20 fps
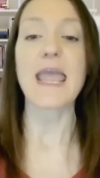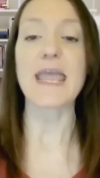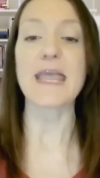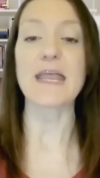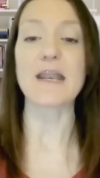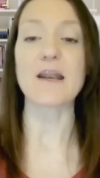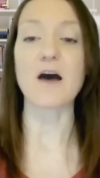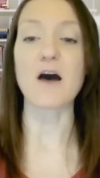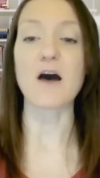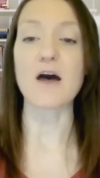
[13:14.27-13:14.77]

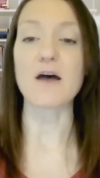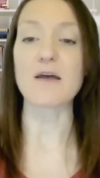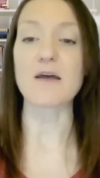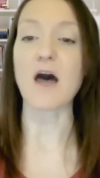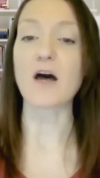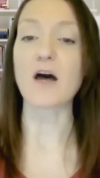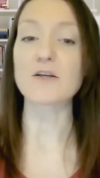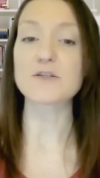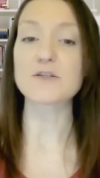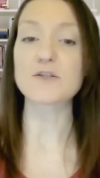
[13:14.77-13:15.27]
It uh,
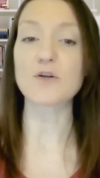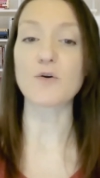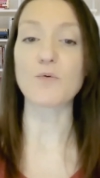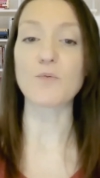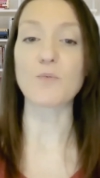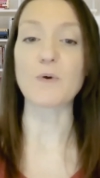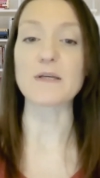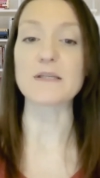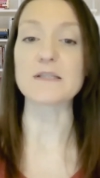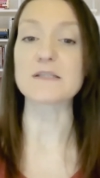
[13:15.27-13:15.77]
also
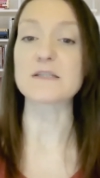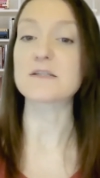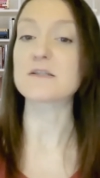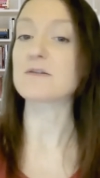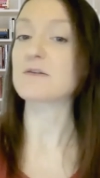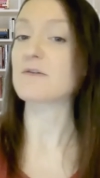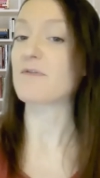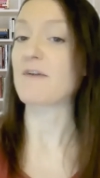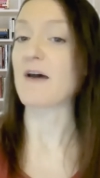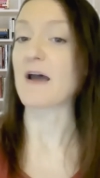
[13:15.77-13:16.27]

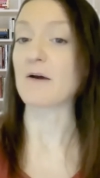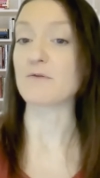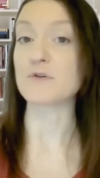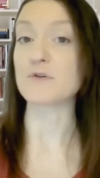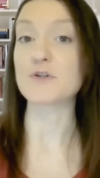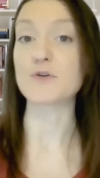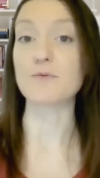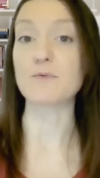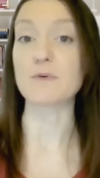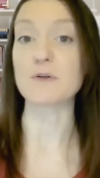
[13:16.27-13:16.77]
was found
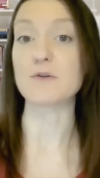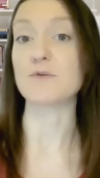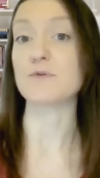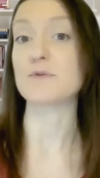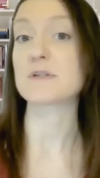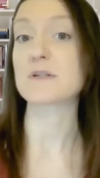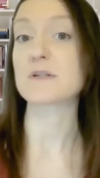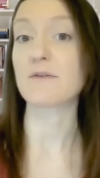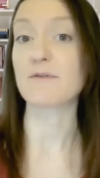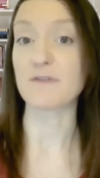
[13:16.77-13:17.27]
to
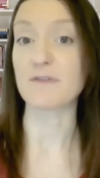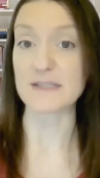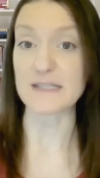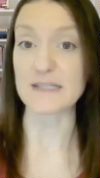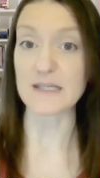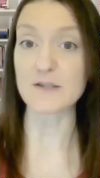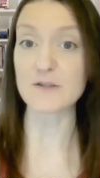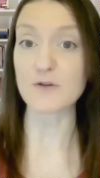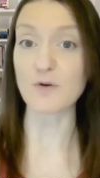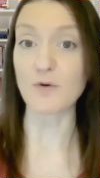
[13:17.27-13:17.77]
reduce
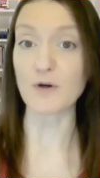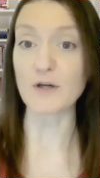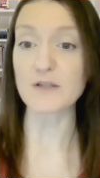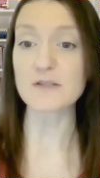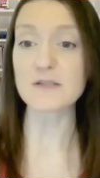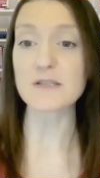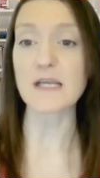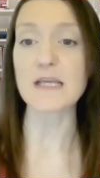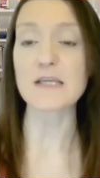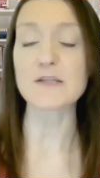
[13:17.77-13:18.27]
fatigue
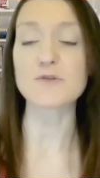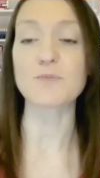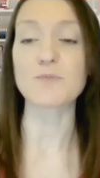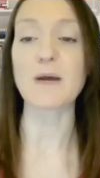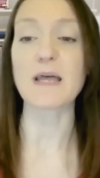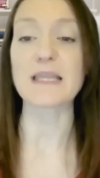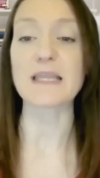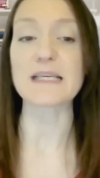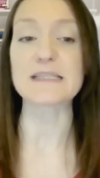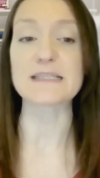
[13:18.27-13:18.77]
scores as
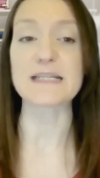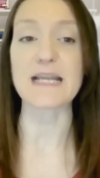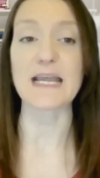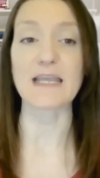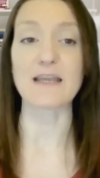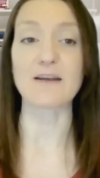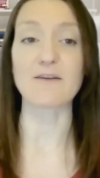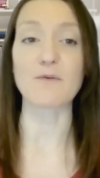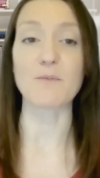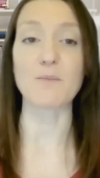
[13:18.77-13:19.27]
well as
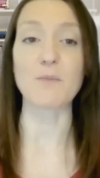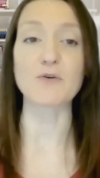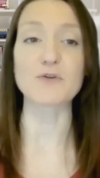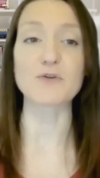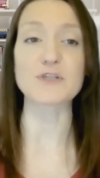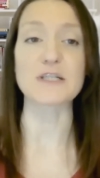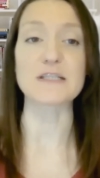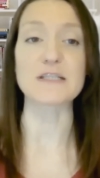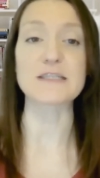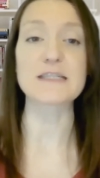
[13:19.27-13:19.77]
negative
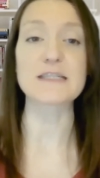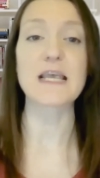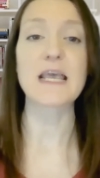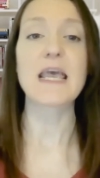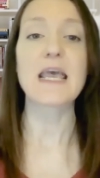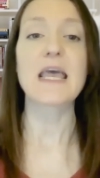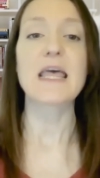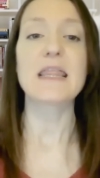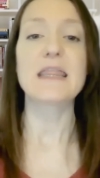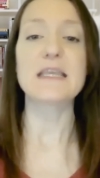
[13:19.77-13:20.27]
emotions.
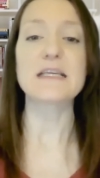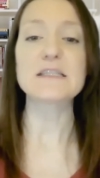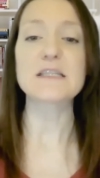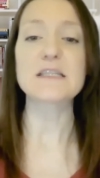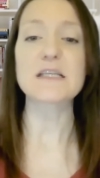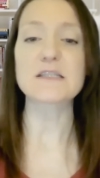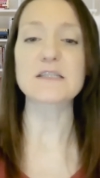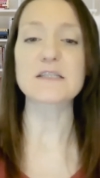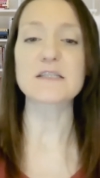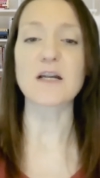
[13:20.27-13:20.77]
This
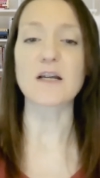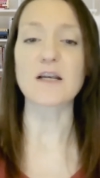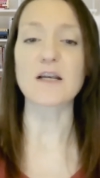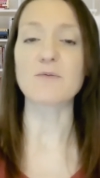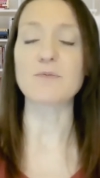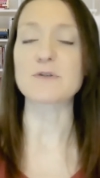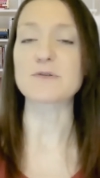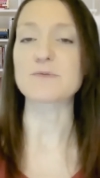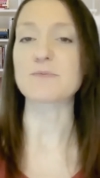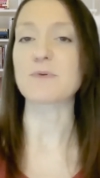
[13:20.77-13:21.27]
study
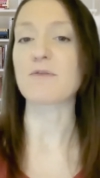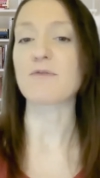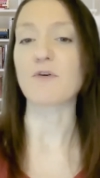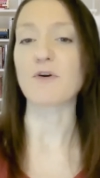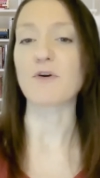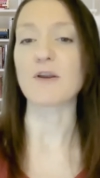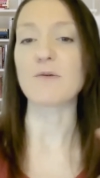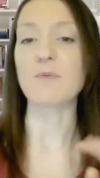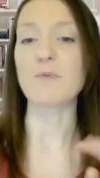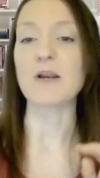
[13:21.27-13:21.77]
was with
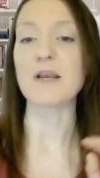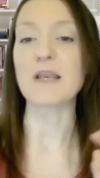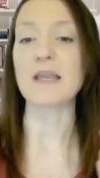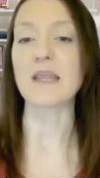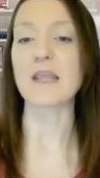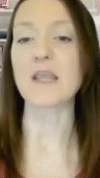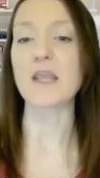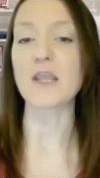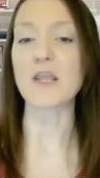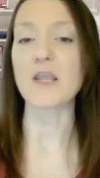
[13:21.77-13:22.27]

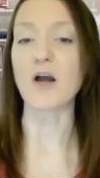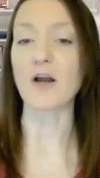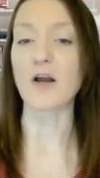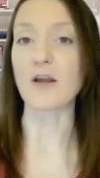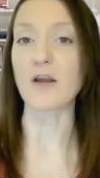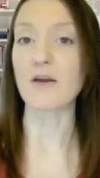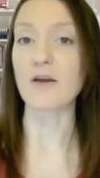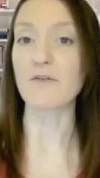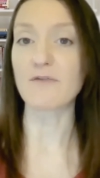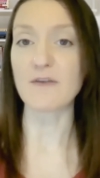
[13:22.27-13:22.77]
41
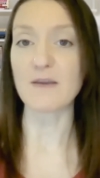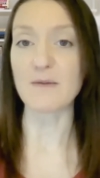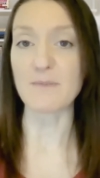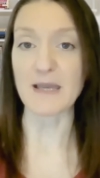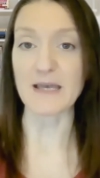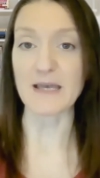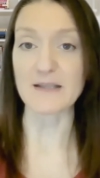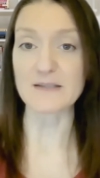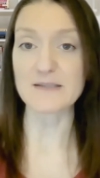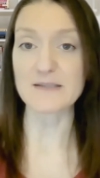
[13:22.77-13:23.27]
young
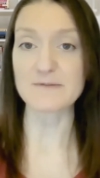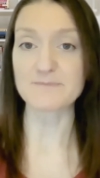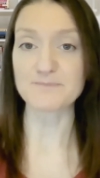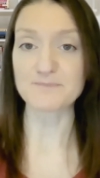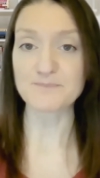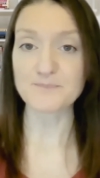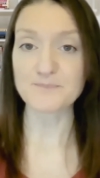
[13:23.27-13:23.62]
females.